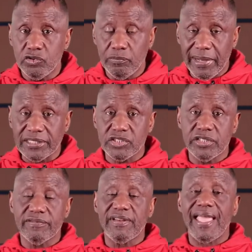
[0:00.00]
do my
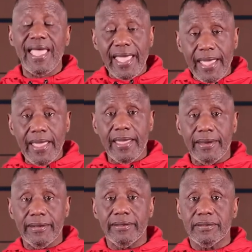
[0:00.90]
shift
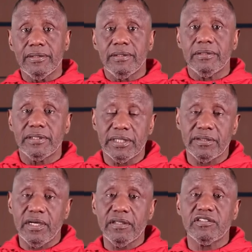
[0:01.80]
and
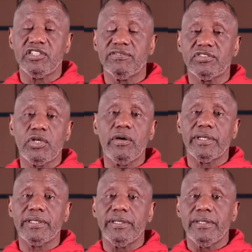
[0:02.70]
get the other shift
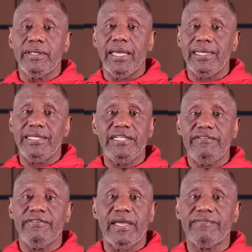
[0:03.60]
started and
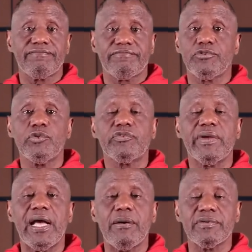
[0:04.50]
leave at 2 or
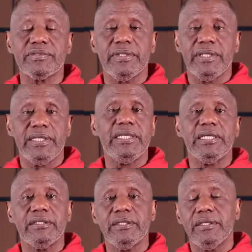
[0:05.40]
3 hours
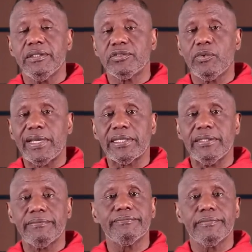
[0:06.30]
in so I
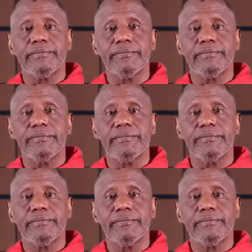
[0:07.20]
can